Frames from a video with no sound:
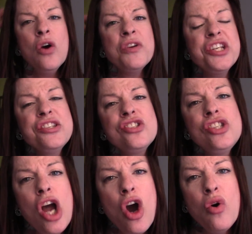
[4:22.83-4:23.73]
which is
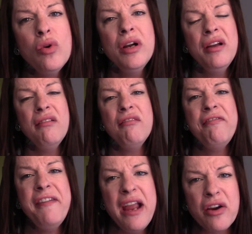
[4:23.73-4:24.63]
so
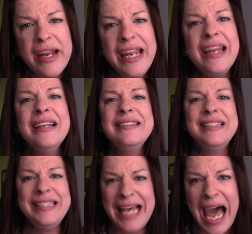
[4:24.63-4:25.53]
very
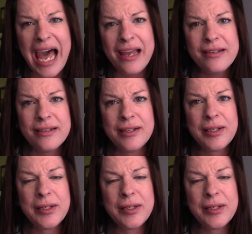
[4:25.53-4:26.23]
sad